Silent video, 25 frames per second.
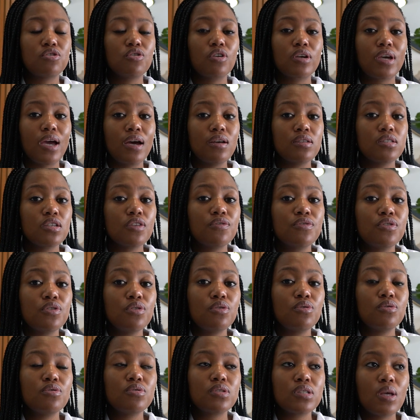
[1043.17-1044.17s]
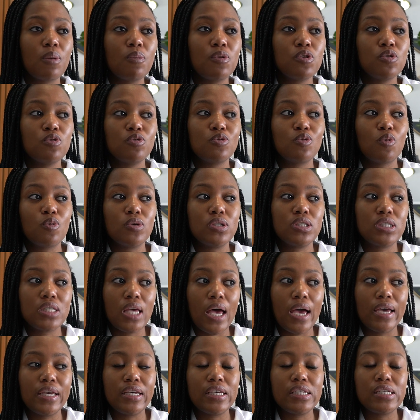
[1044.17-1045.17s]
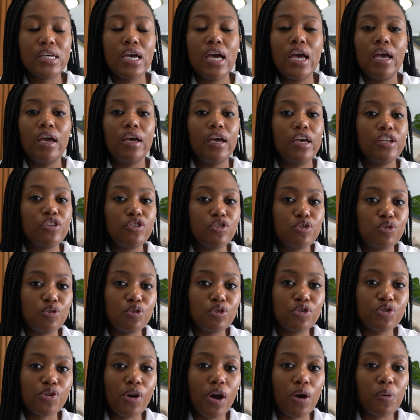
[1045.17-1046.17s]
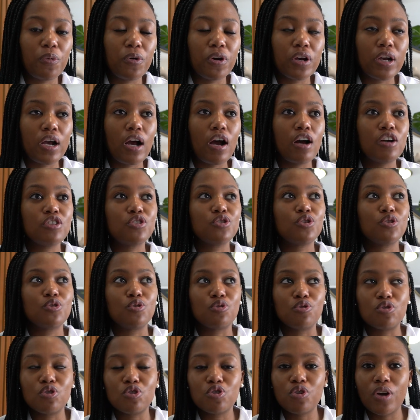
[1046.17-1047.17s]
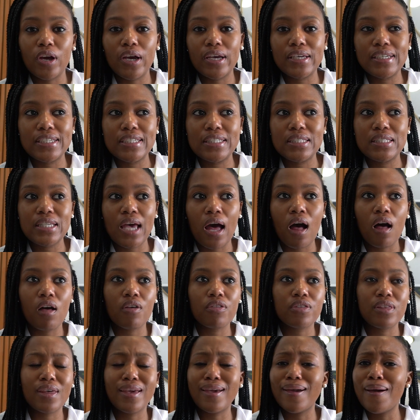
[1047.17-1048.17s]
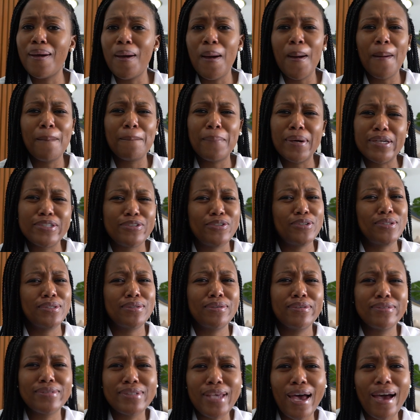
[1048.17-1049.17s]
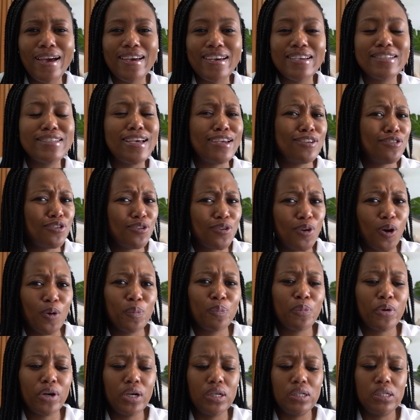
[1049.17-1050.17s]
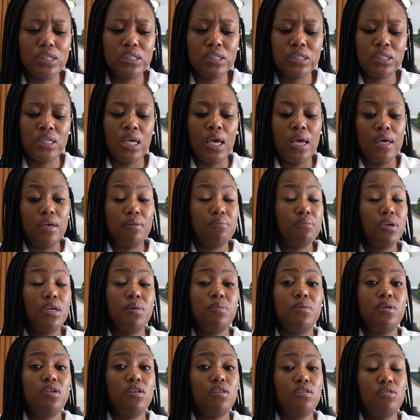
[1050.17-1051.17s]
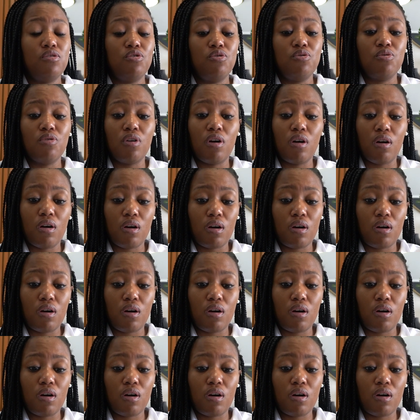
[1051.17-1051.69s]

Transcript: So guys, if you someone who's always tired, and you do try workouts, you do try eat healthy, but you're still tired and you're not pregnant, maybe you